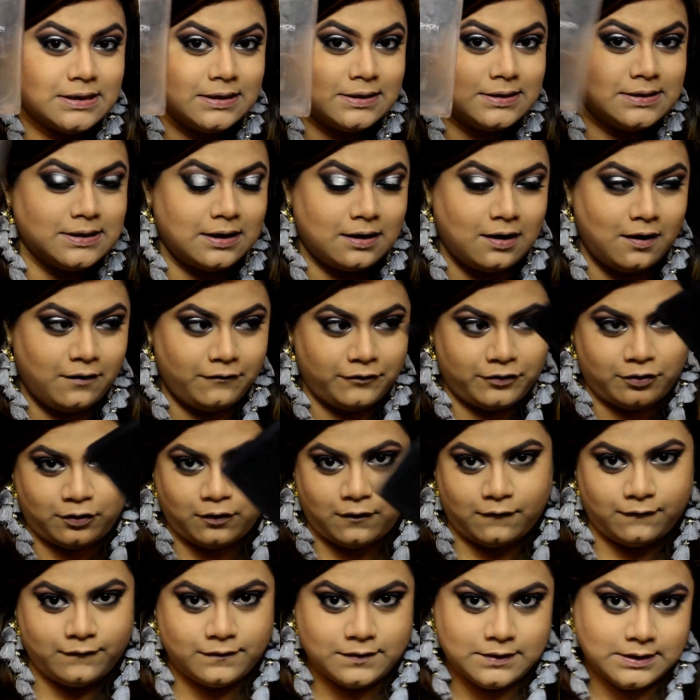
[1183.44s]
is the cover
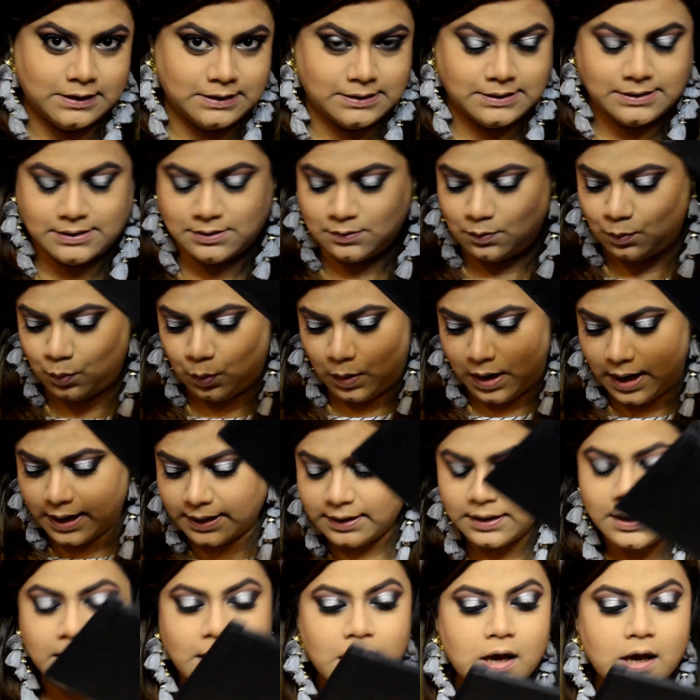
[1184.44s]
of this one.